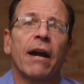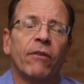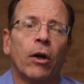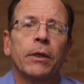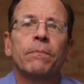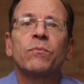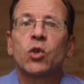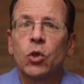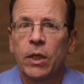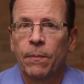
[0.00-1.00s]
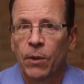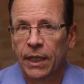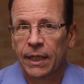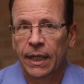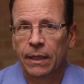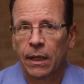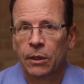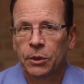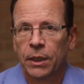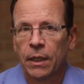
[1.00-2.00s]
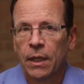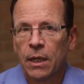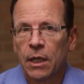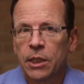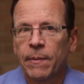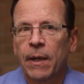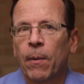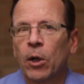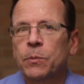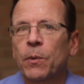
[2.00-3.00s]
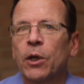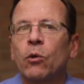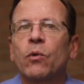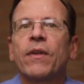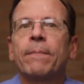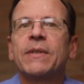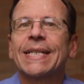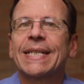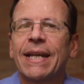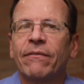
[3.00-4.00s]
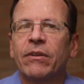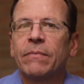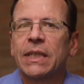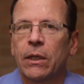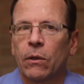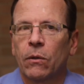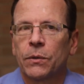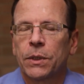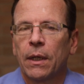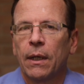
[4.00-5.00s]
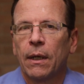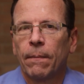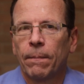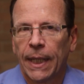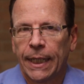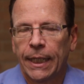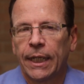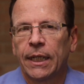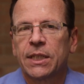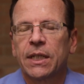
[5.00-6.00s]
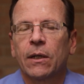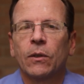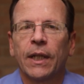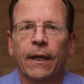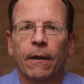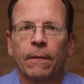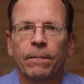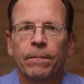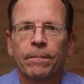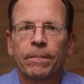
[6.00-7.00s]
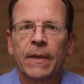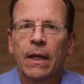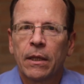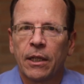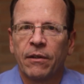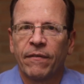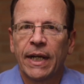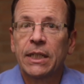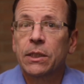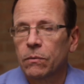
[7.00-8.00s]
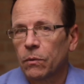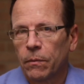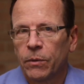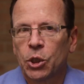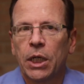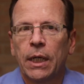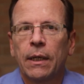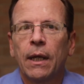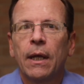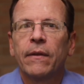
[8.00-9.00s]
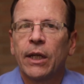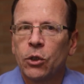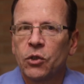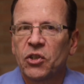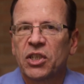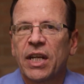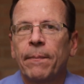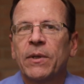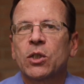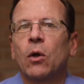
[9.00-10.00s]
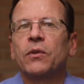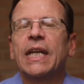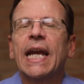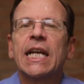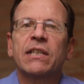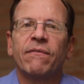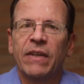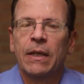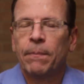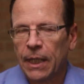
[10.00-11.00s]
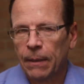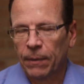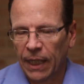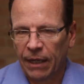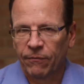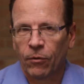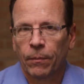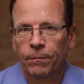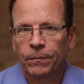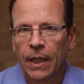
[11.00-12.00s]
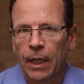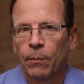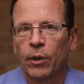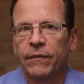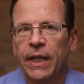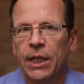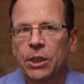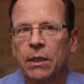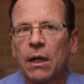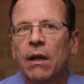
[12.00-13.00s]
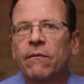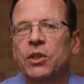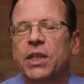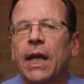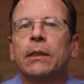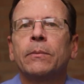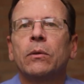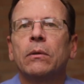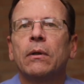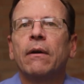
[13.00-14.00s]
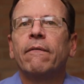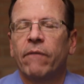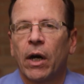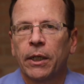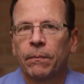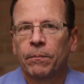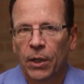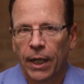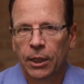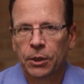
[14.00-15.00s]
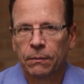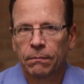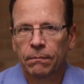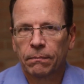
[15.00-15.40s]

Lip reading: high volume 2D printing technology to make parts printed with up to 7 materials blended in a single layer. The device, or the machine, that uses STEP is called the SVP platform, an abbreviation for Scalable Volume Production.